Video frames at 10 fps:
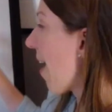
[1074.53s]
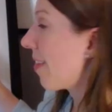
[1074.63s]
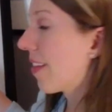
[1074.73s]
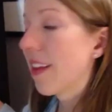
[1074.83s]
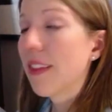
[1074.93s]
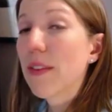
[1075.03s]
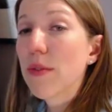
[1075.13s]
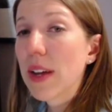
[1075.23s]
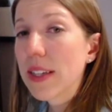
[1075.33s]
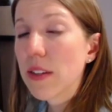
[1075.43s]
And then the
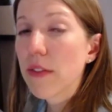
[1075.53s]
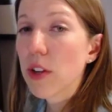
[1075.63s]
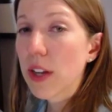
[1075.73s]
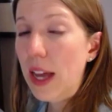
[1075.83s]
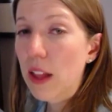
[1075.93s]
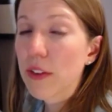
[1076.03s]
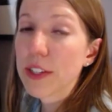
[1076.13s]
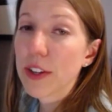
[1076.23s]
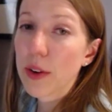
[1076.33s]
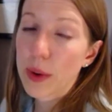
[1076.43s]
rest of your
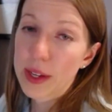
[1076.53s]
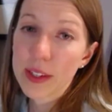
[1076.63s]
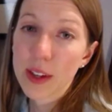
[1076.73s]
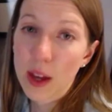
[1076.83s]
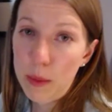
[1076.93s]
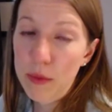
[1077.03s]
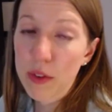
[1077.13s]
calories are going to come